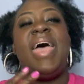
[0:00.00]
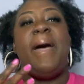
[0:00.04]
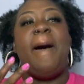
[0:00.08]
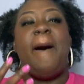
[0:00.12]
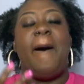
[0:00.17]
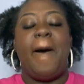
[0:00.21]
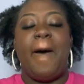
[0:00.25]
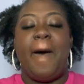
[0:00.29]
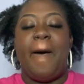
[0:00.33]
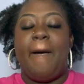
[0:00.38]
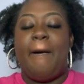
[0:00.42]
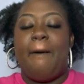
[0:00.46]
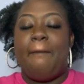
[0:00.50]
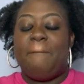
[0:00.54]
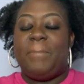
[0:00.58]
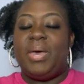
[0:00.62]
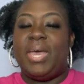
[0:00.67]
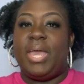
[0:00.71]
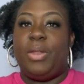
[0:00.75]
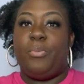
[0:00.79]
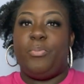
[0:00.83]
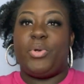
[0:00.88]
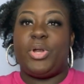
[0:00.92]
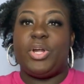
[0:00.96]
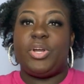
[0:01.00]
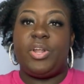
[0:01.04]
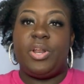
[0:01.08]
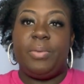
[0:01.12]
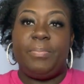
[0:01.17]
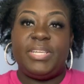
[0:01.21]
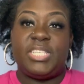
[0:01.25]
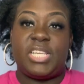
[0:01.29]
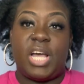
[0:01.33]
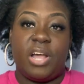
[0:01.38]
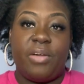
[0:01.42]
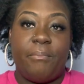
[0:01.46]
Um, but we're going to
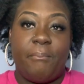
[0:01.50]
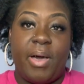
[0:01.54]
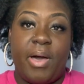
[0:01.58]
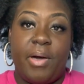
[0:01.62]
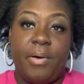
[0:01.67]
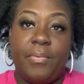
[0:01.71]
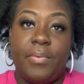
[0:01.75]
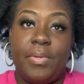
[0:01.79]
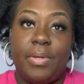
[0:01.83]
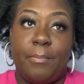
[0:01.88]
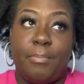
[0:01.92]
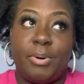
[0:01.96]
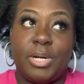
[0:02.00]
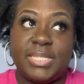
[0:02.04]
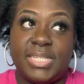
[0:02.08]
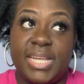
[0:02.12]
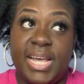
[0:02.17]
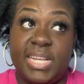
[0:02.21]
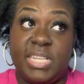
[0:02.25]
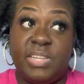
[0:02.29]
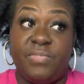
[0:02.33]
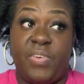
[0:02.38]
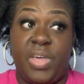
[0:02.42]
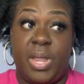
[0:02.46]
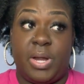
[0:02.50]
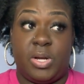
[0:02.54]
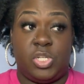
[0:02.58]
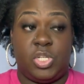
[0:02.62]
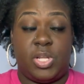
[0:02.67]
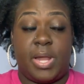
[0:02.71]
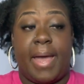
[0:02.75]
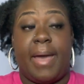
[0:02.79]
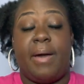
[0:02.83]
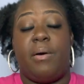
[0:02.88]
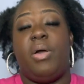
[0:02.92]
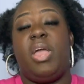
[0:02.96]
be talking about protective
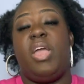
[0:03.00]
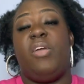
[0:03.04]
hairstyle.